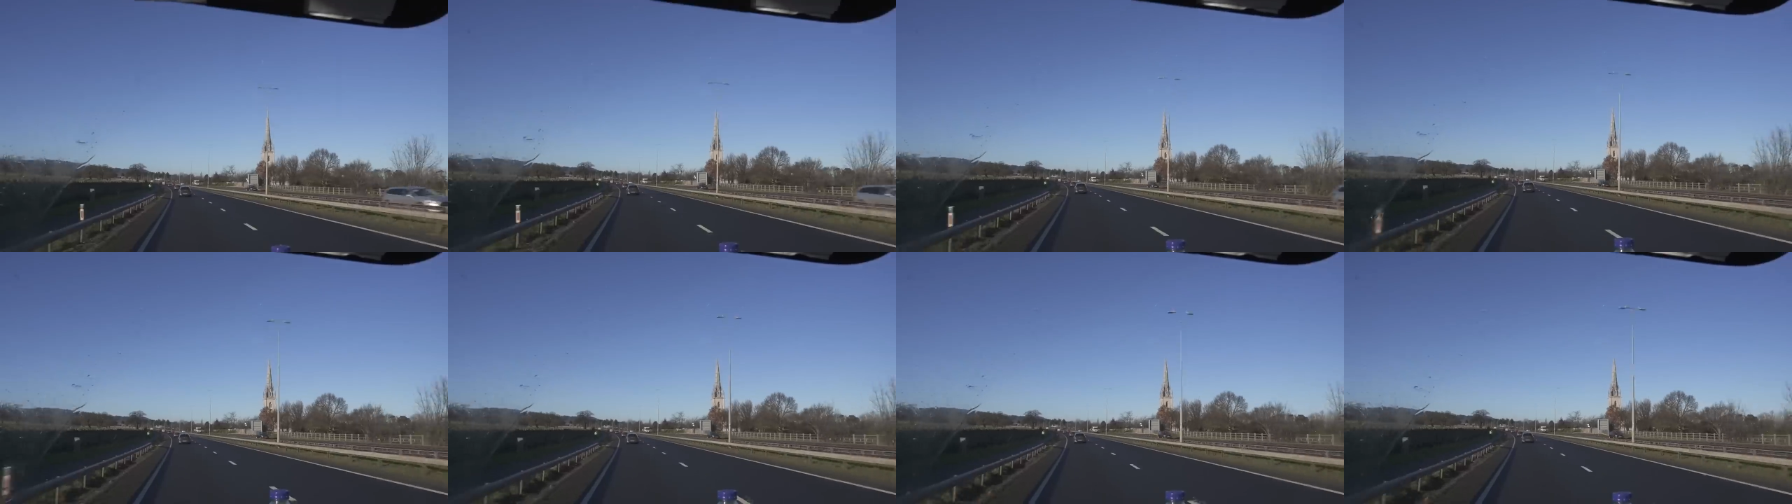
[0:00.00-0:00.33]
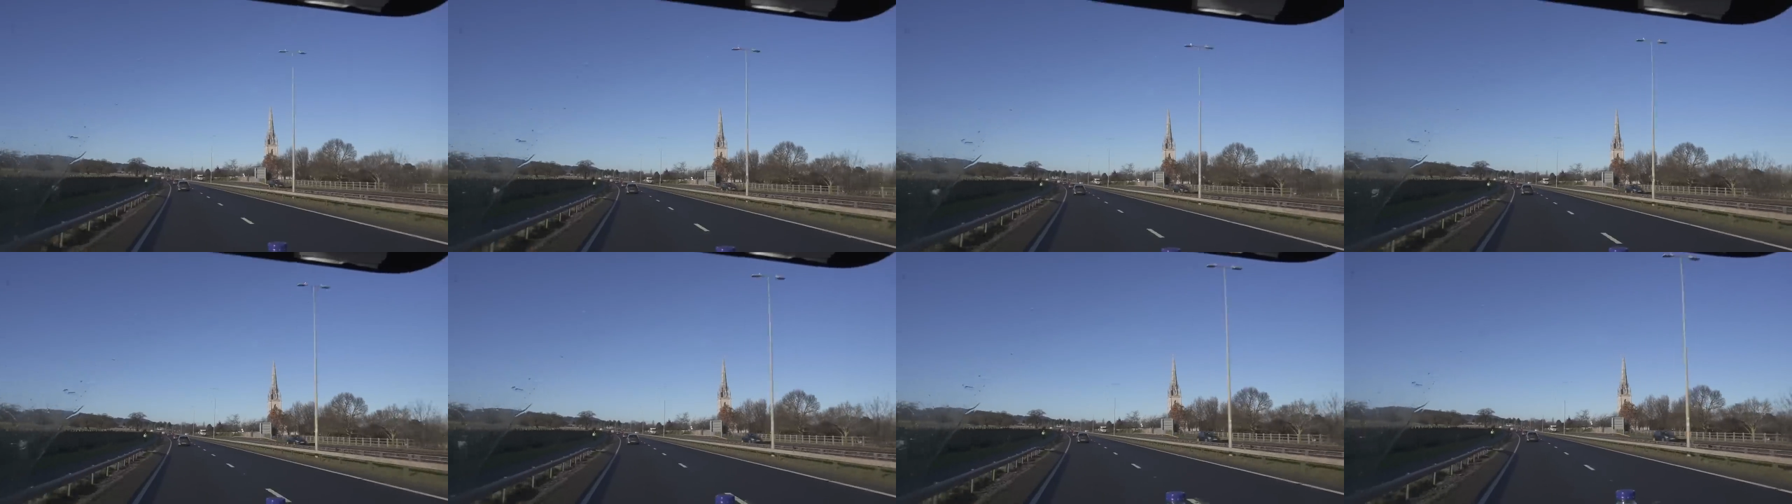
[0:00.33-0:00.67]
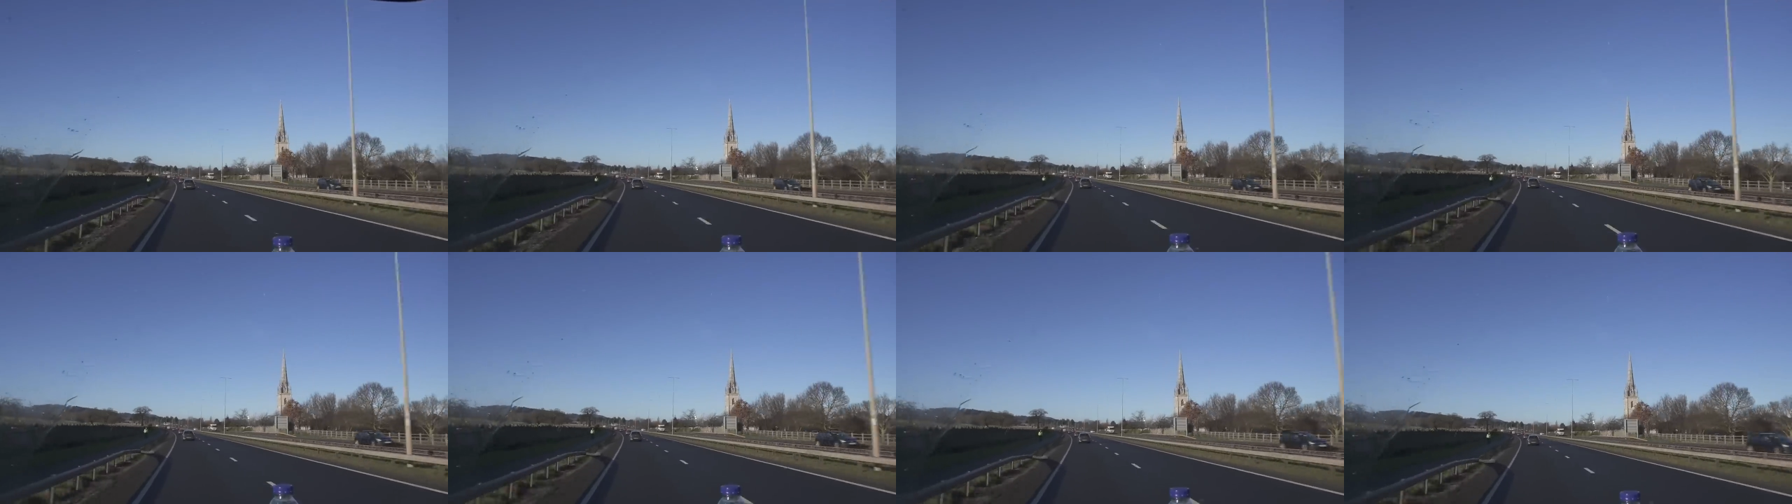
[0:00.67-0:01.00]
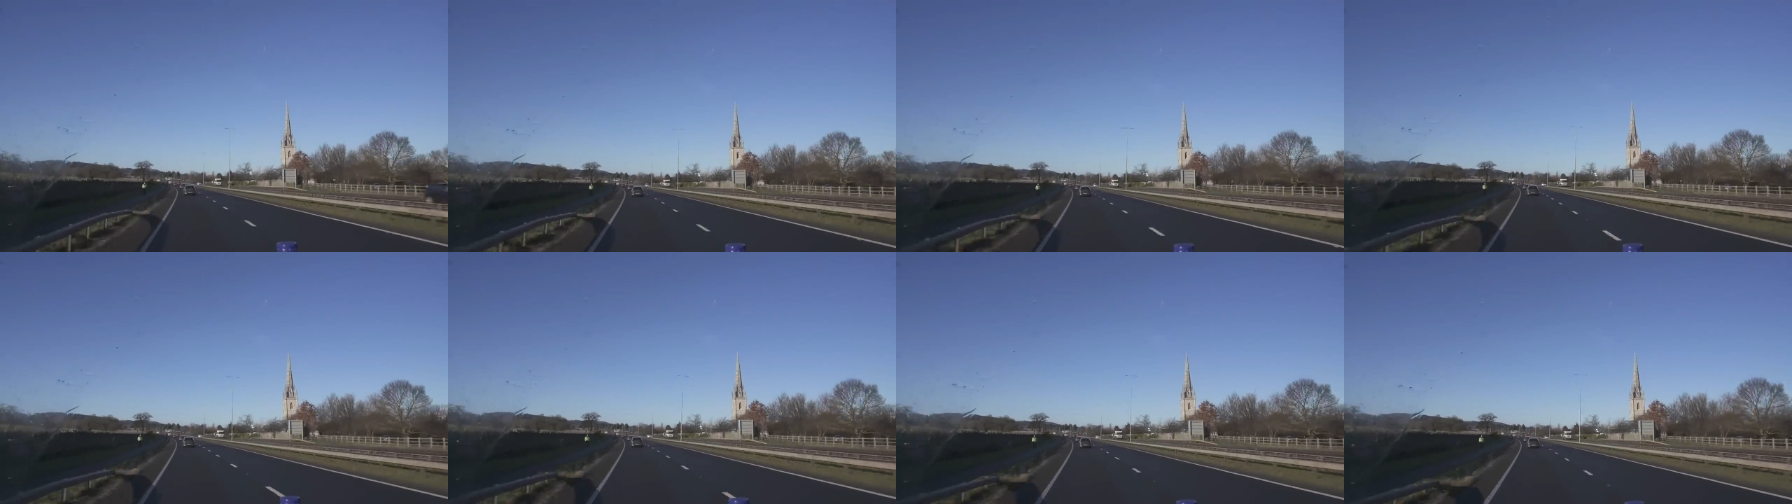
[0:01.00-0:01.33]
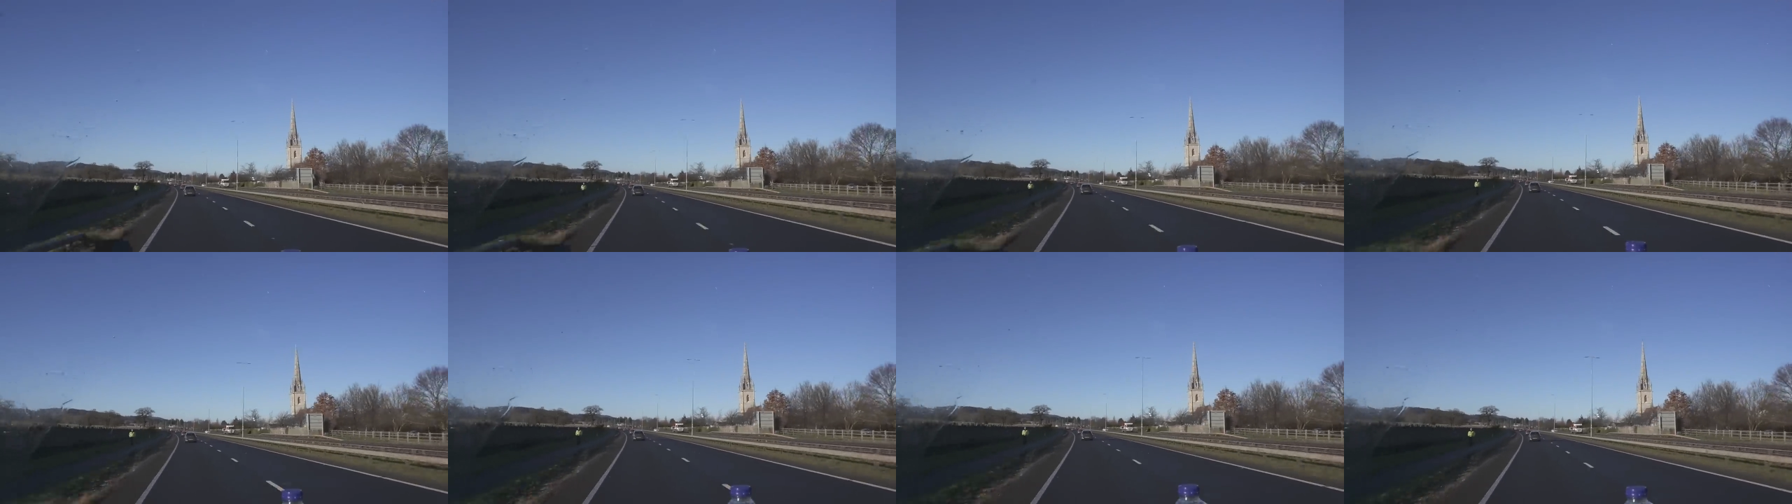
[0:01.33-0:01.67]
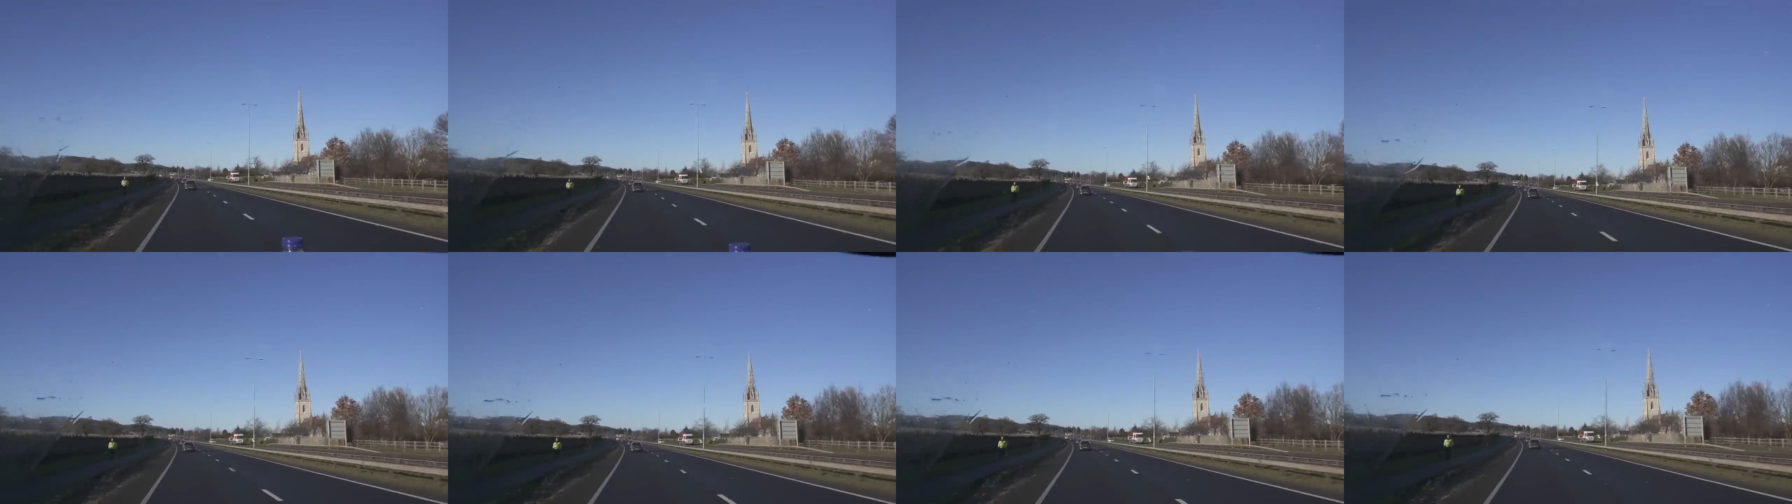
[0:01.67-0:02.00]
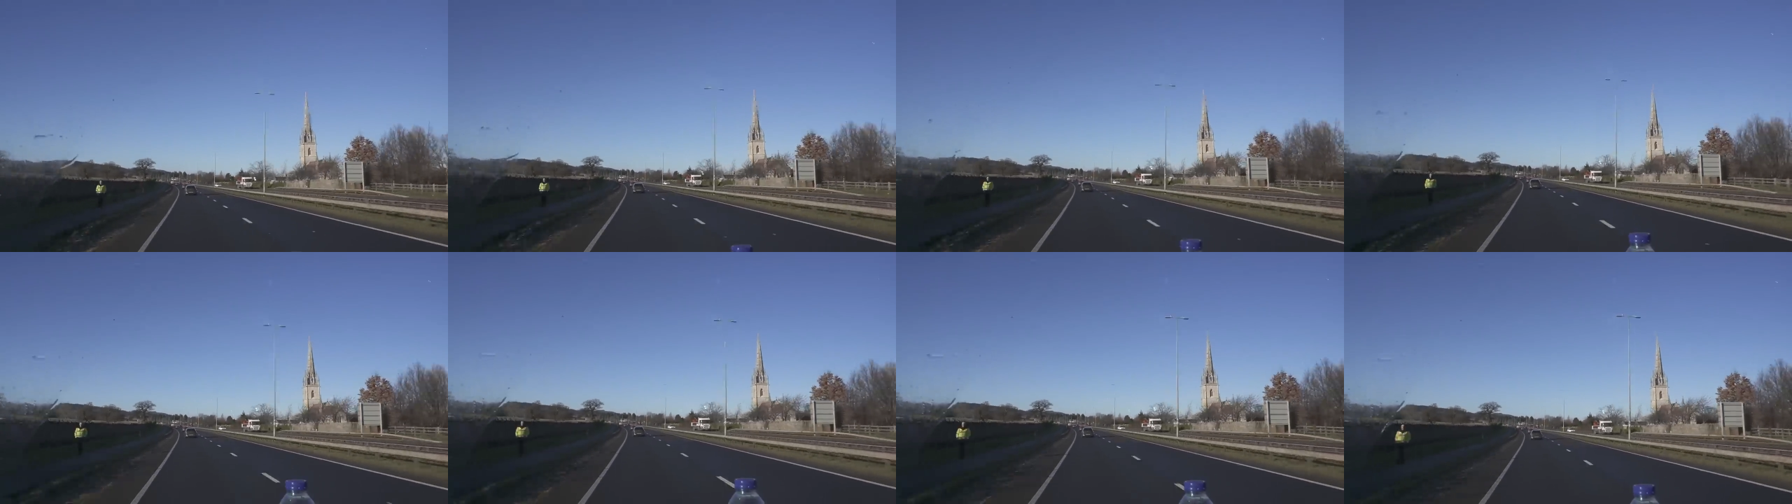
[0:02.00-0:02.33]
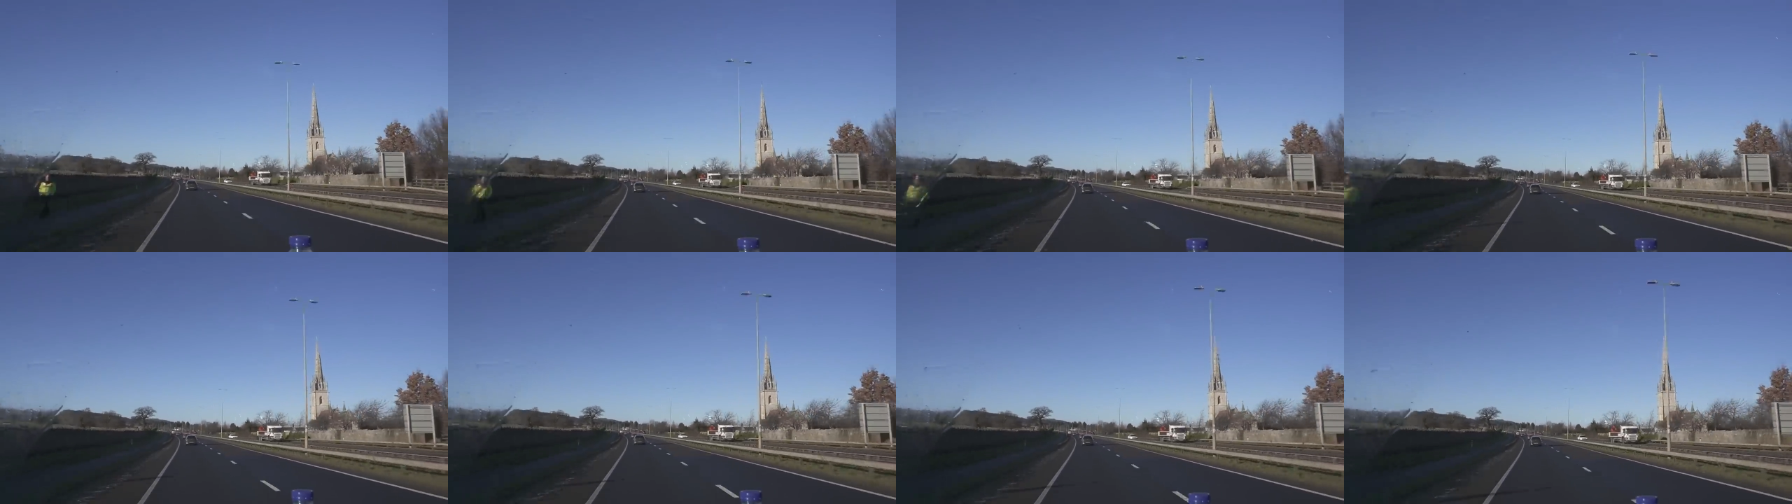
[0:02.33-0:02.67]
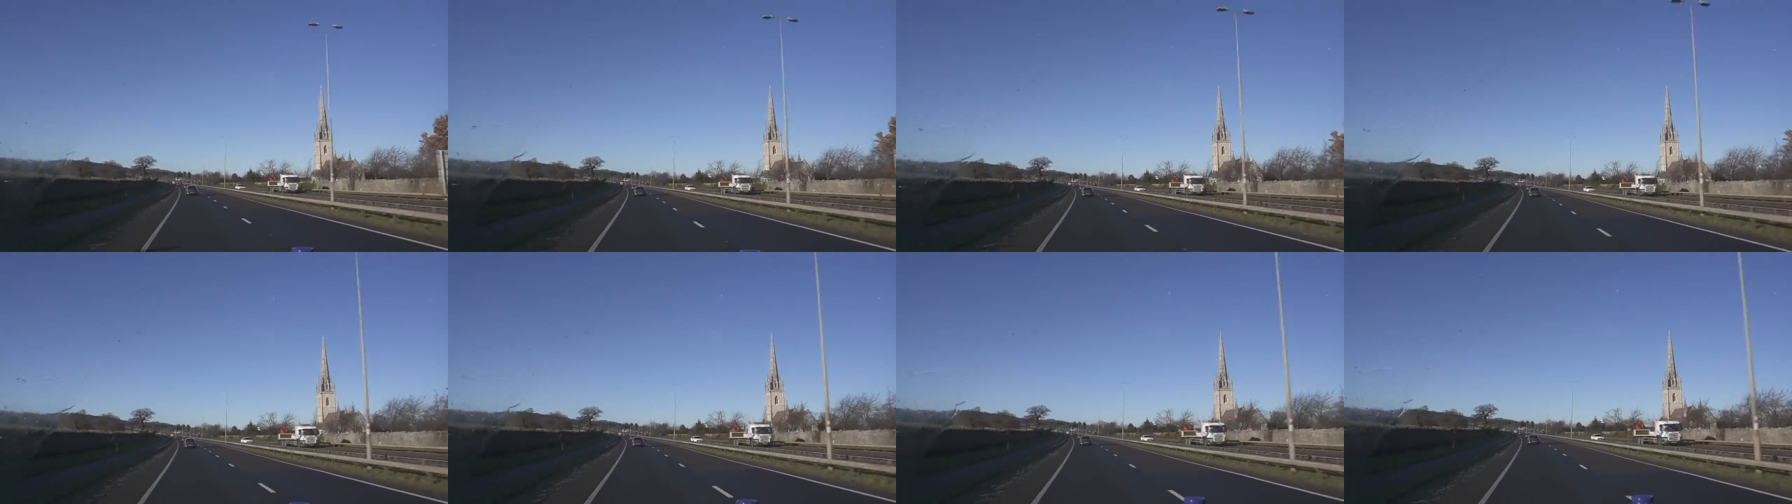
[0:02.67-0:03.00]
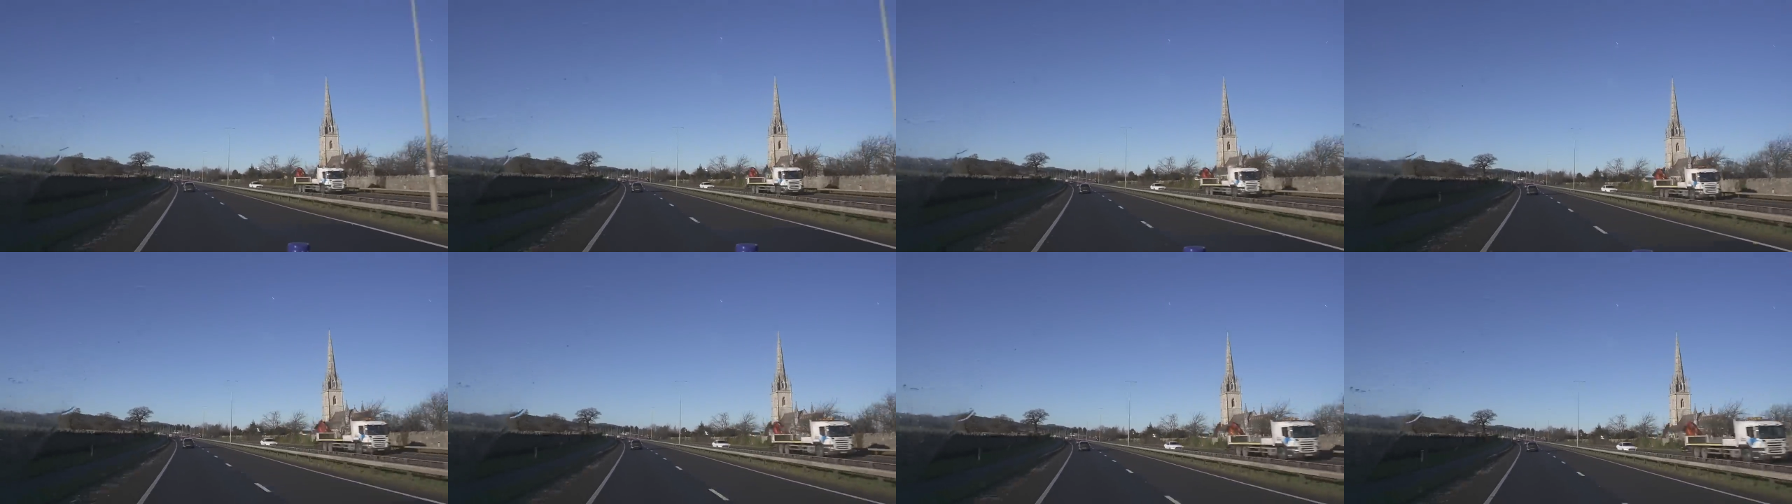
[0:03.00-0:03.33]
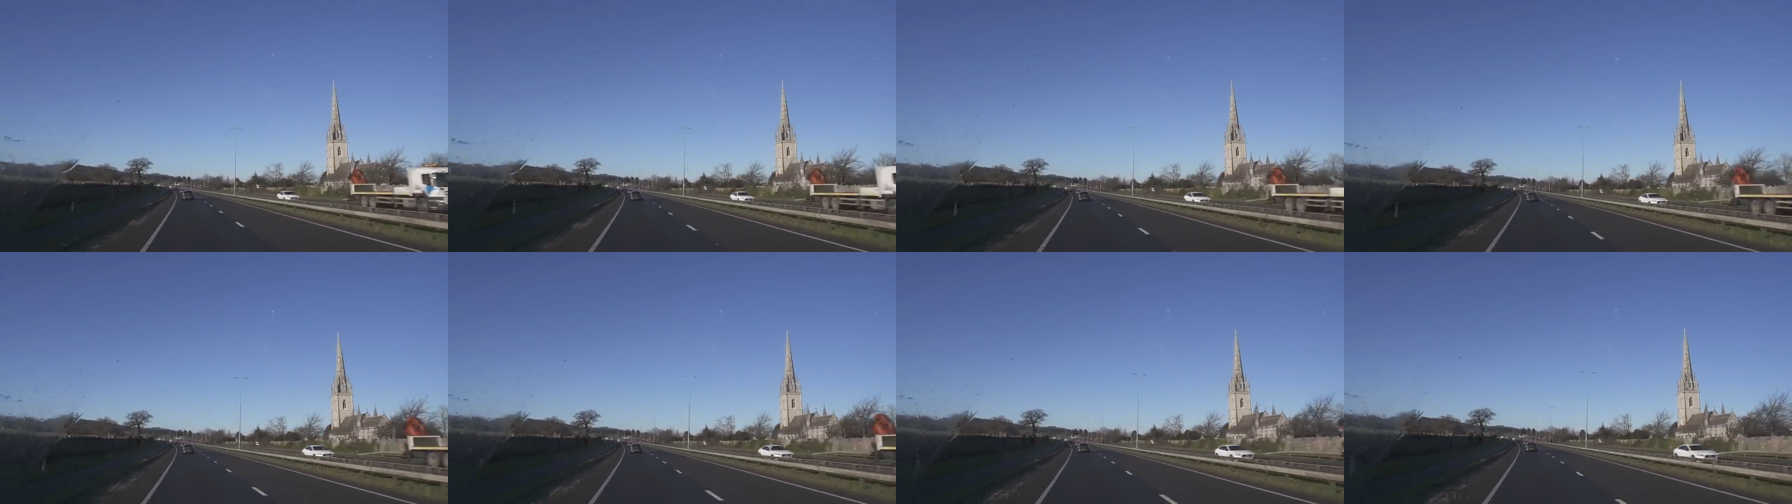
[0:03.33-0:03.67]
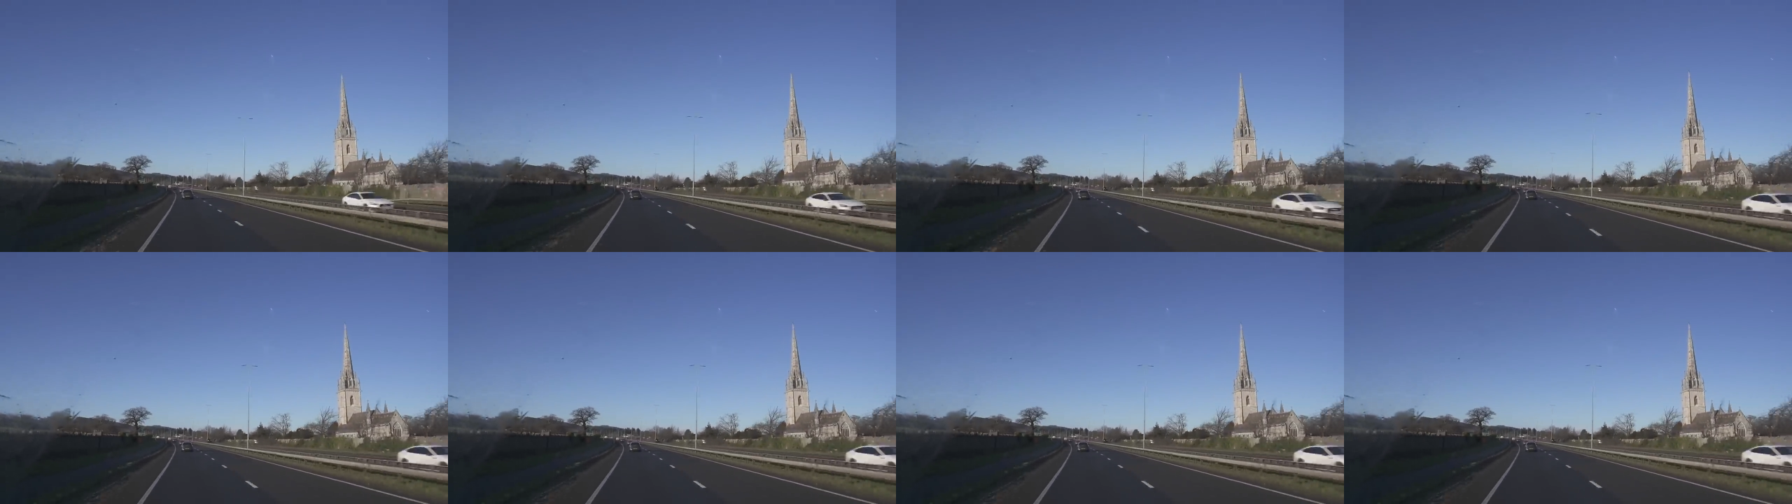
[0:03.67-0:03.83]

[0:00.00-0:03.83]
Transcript: [unreadable: no face in view]